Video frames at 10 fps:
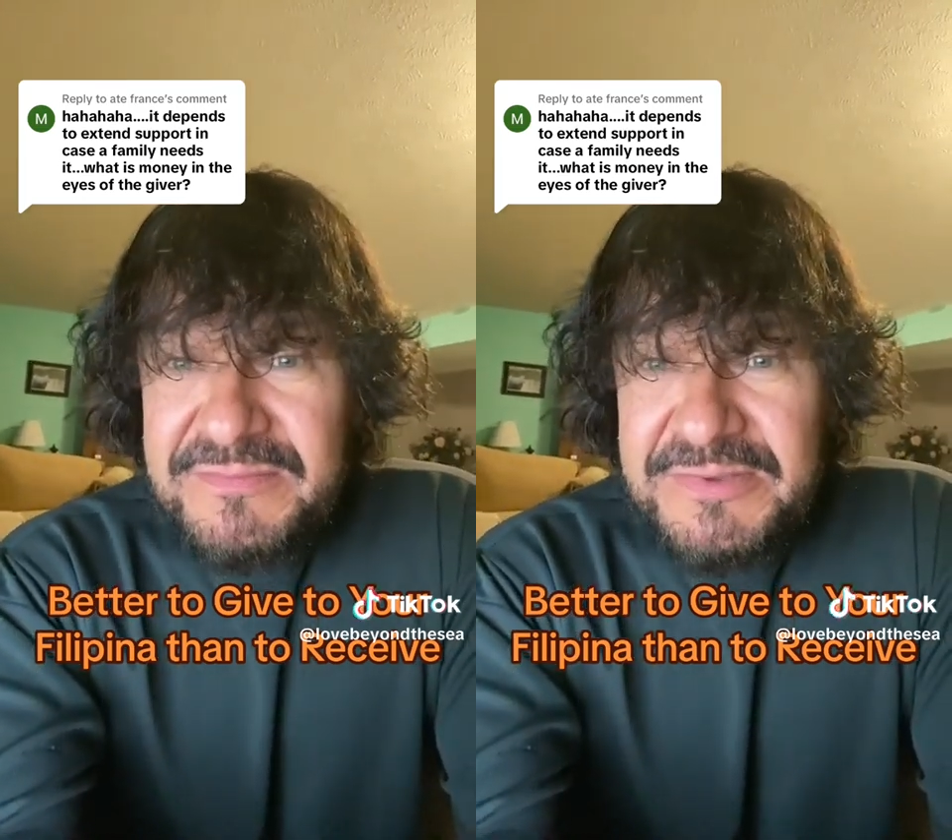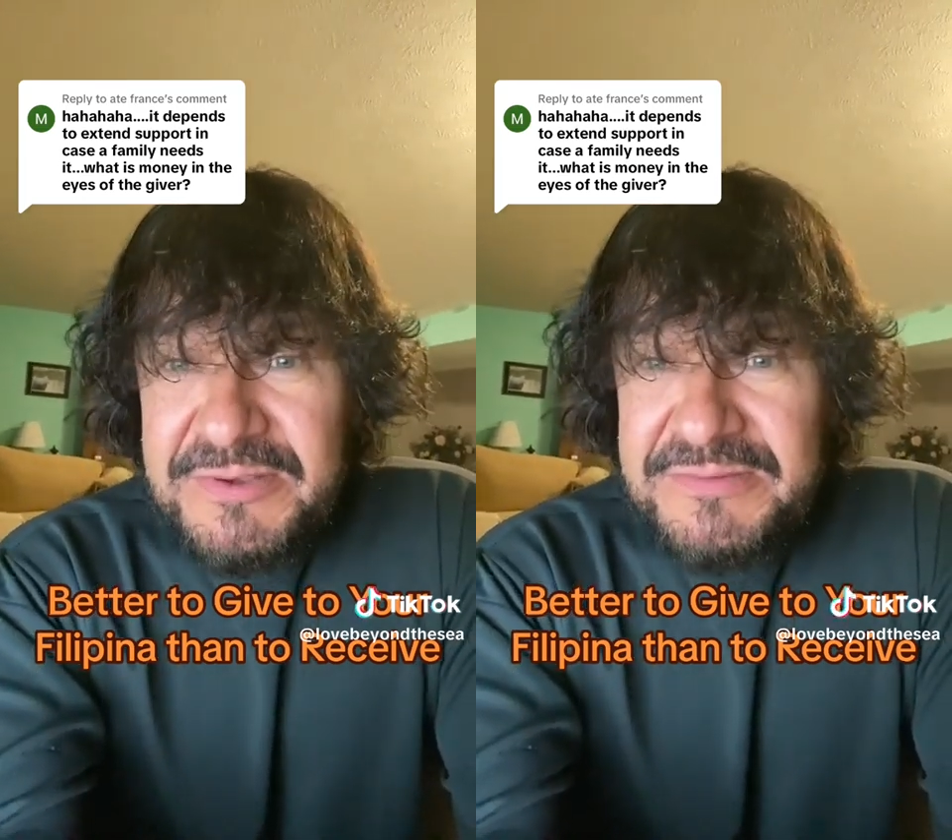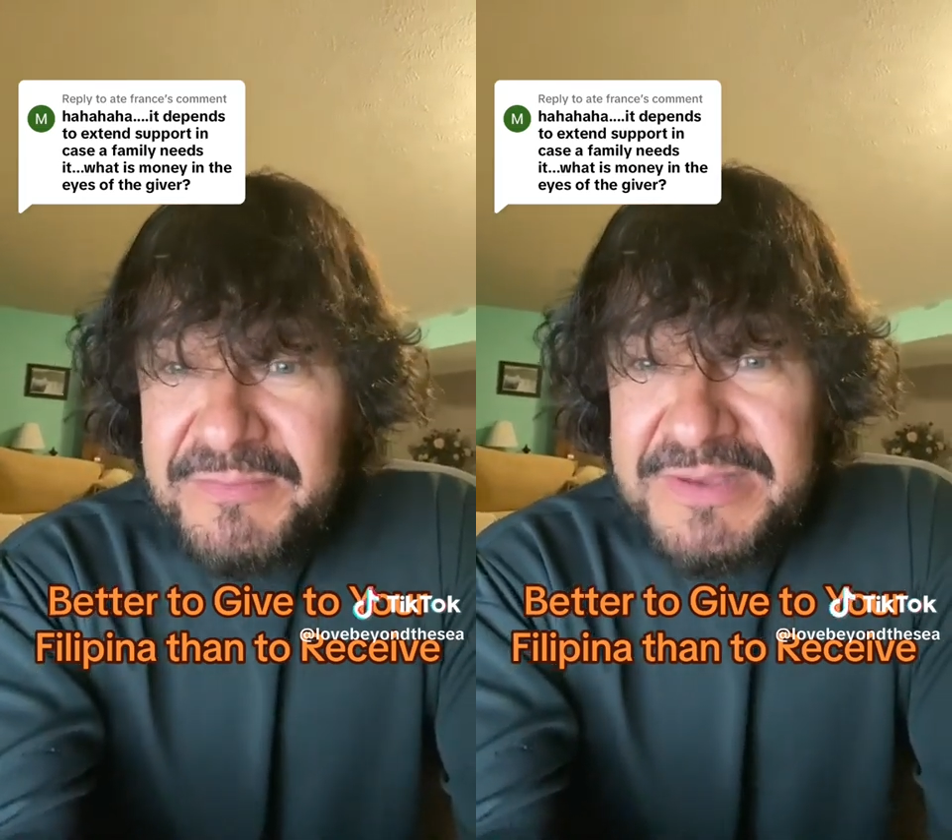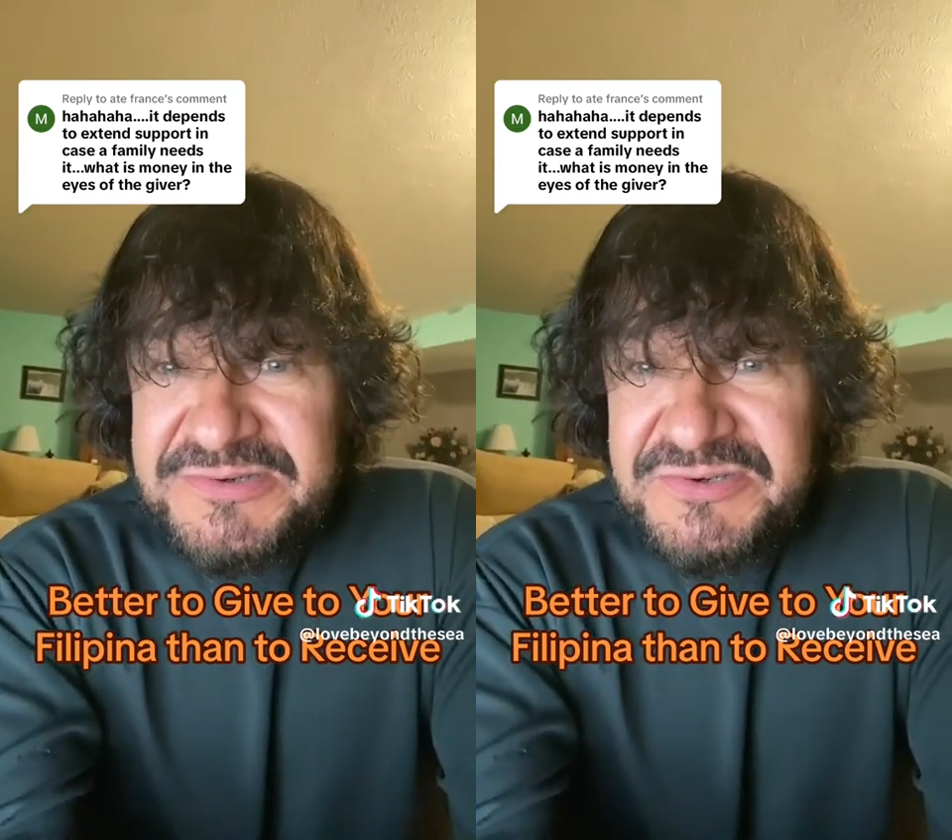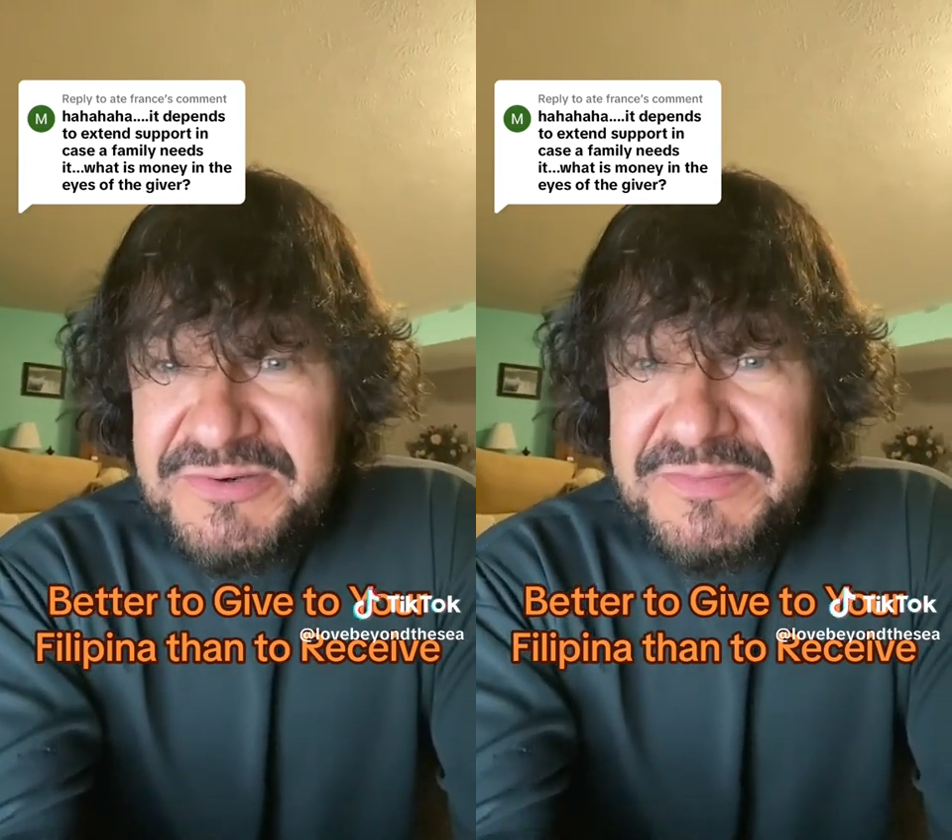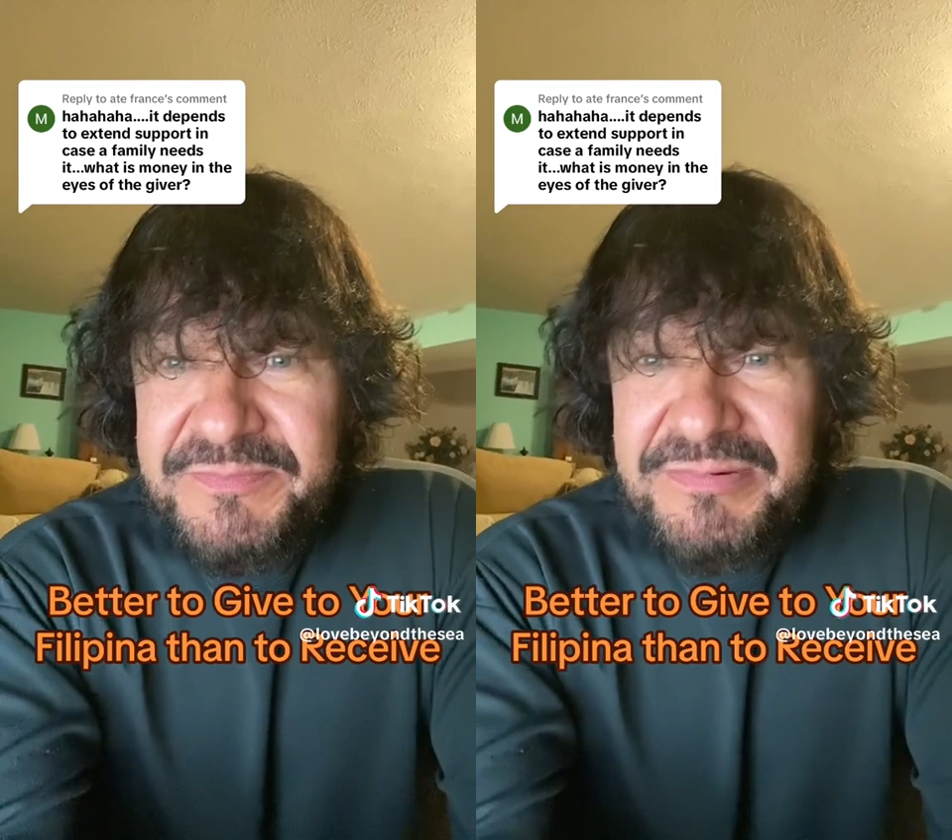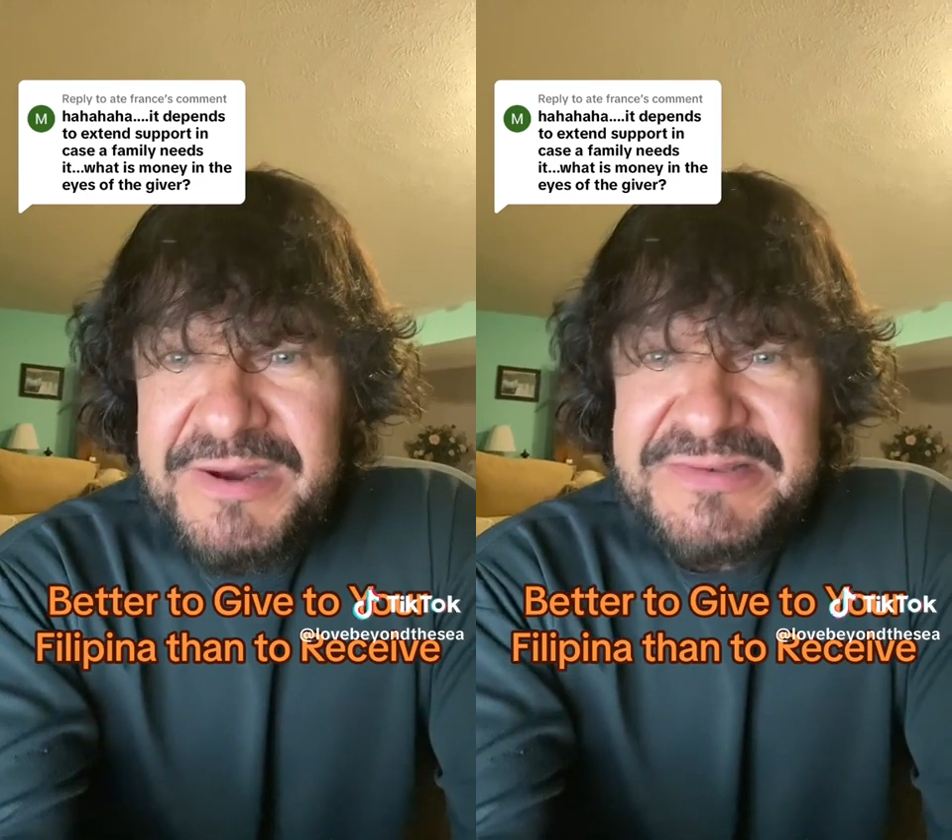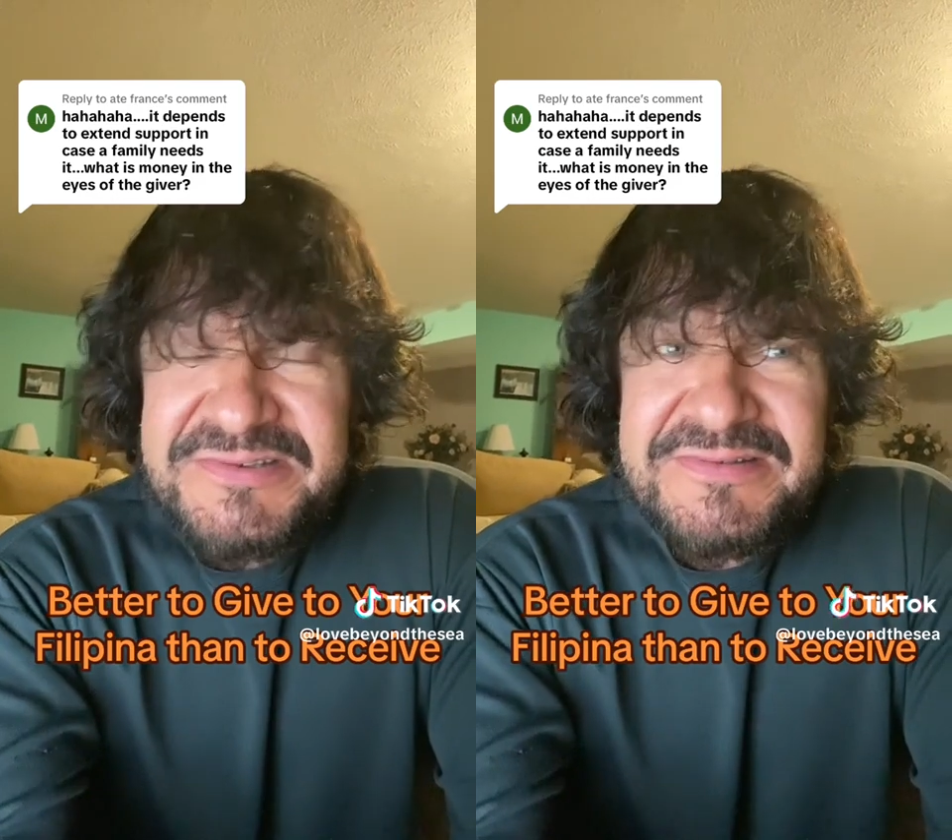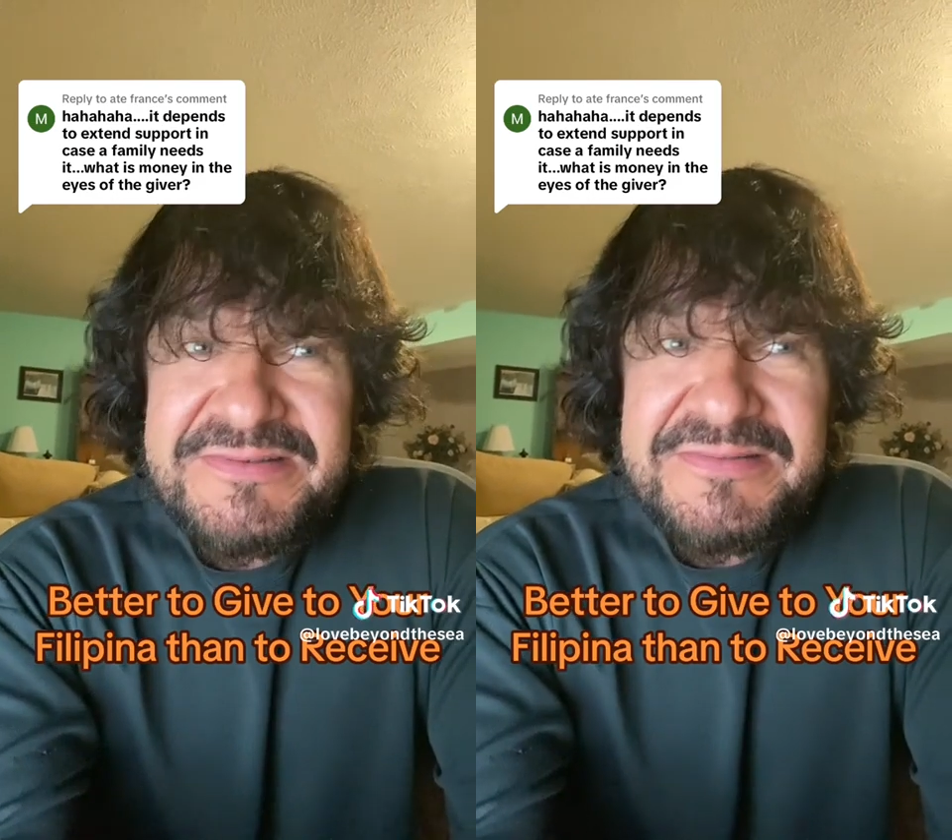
Good measure, pressed